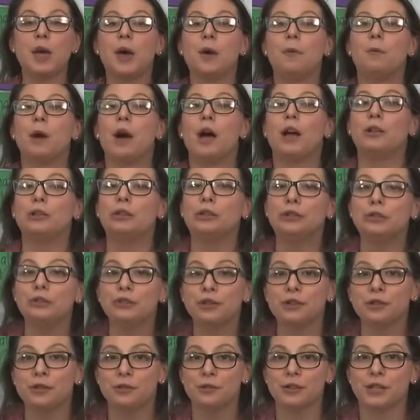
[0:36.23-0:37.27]
while Lunar
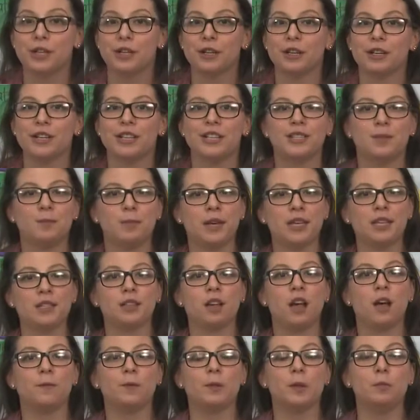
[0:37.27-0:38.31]
New Year is based
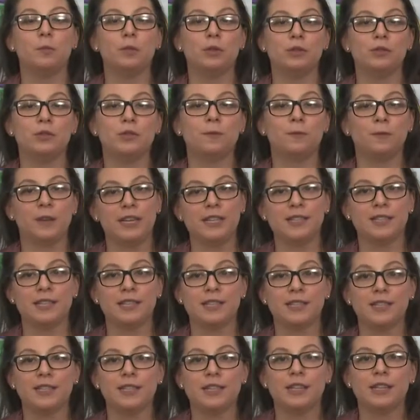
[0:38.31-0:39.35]
off the moon's
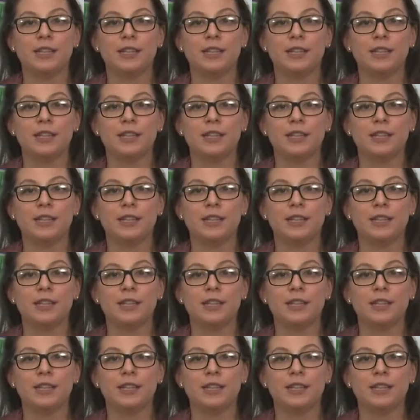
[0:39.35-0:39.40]
phases.